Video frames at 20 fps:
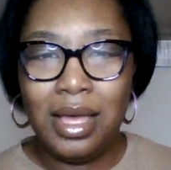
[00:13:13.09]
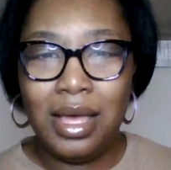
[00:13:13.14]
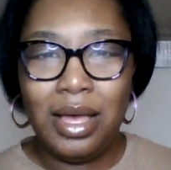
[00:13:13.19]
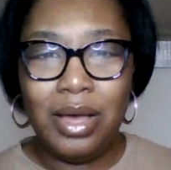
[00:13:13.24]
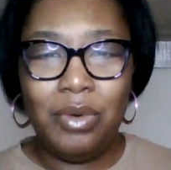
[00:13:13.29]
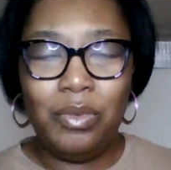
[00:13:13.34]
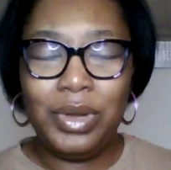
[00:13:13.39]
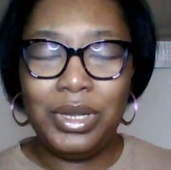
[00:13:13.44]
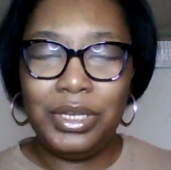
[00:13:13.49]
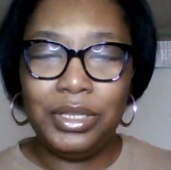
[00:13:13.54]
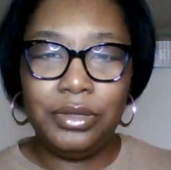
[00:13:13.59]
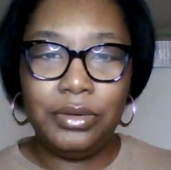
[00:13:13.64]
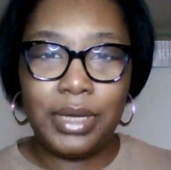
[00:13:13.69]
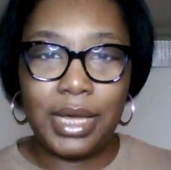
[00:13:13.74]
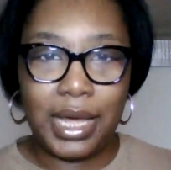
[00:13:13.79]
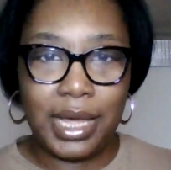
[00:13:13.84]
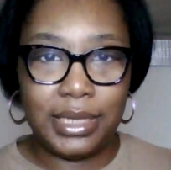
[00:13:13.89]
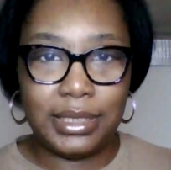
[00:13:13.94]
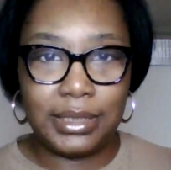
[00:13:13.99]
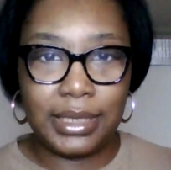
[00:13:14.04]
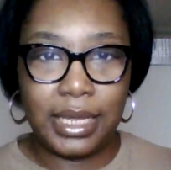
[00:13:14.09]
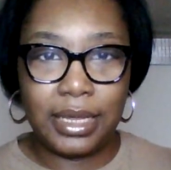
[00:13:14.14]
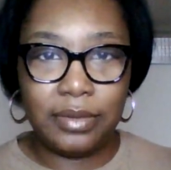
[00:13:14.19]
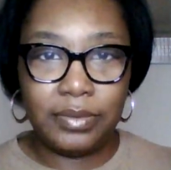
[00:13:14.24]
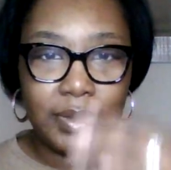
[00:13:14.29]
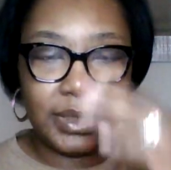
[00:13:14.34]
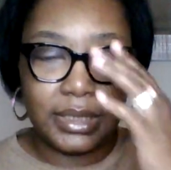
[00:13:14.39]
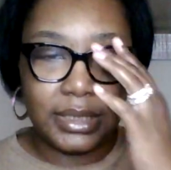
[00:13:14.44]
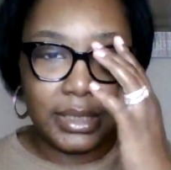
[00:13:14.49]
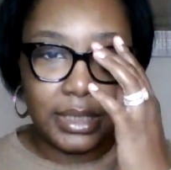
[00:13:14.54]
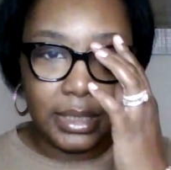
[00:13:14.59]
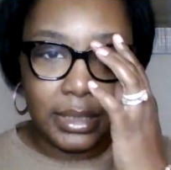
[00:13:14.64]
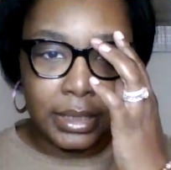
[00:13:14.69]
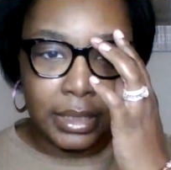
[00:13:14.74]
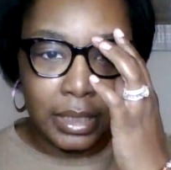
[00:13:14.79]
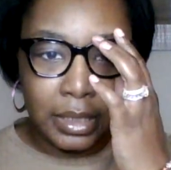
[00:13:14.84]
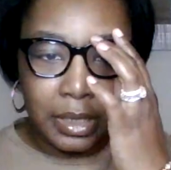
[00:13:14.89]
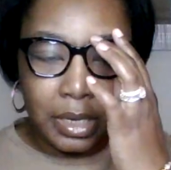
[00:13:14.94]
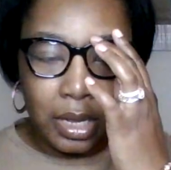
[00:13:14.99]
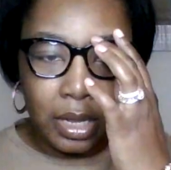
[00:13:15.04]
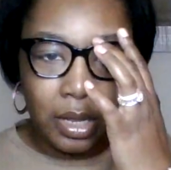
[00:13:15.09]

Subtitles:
What do you guys think of this season?